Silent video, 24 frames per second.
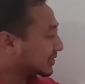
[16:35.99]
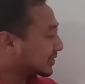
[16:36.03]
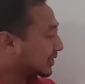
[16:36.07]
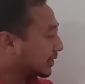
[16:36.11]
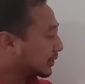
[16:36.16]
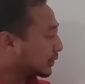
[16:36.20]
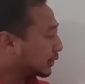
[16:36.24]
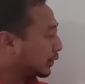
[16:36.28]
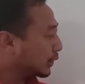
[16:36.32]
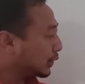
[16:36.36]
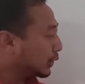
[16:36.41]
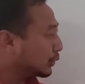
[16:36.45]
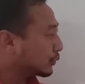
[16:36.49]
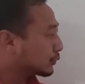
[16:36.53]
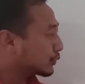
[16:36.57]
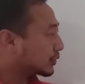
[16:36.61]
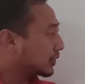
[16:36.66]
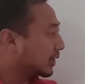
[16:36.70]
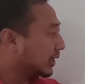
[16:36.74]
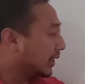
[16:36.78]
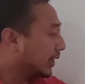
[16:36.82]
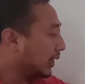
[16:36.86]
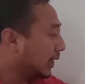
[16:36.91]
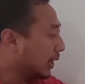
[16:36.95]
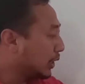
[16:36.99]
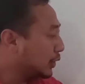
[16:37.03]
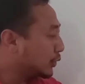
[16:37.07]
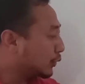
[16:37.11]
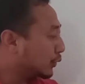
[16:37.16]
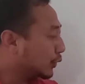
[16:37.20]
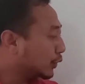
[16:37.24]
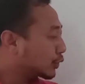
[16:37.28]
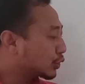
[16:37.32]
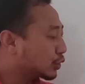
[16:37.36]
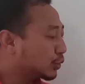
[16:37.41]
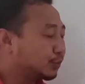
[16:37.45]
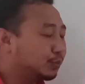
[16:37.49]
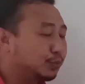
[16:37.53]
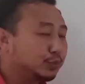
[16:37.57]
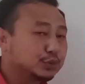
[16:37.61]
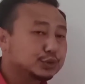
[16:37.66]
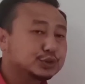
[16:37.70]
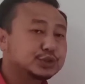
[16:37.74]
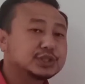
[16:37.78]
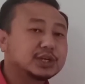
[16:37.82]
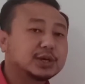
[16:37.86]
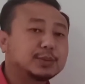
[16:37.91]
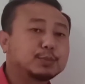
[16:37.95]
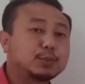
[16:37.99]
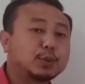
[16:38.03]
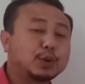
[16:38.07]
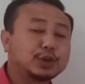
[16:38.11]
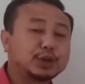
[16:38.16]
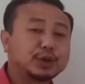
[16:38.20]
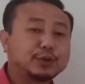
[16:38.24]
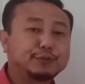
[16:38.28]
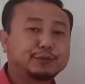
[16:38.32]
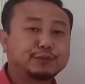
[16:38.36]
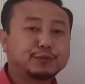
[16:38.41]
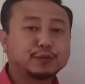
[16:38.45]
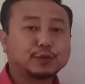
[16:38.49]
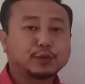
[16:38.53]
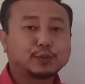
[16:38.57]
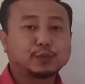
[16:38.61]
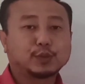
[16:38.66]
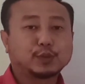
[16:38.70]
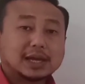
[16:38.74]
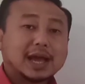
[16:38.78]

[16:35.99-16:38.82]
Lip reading: continuously in order to push their body forward,